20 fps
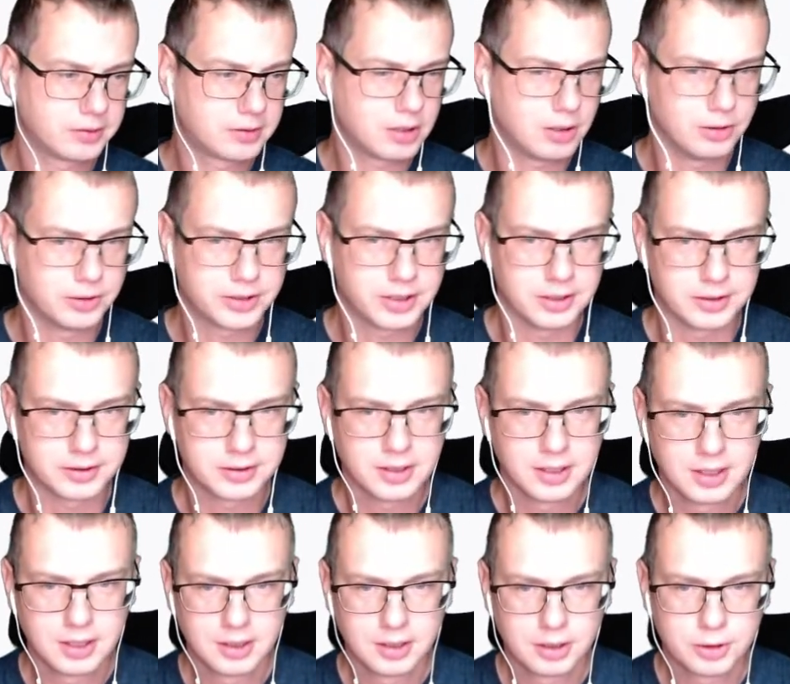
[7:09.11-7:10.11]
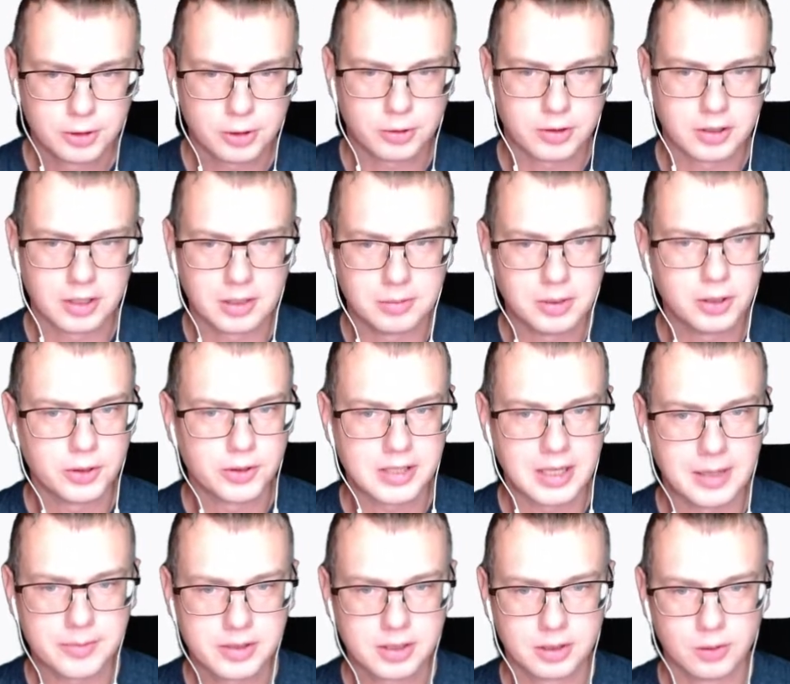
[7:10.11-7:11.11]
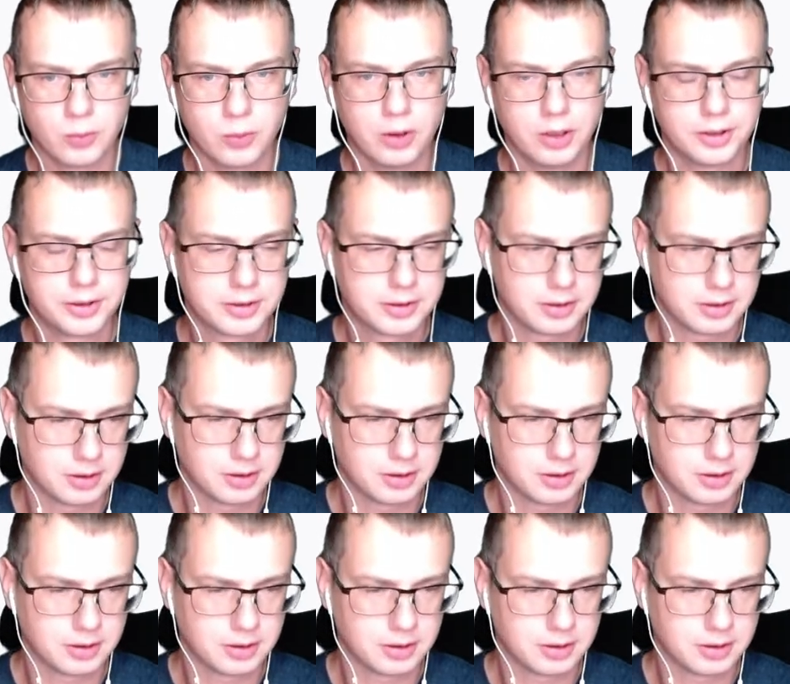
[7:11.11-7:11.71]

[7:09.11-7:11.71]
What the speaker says: content talking about something what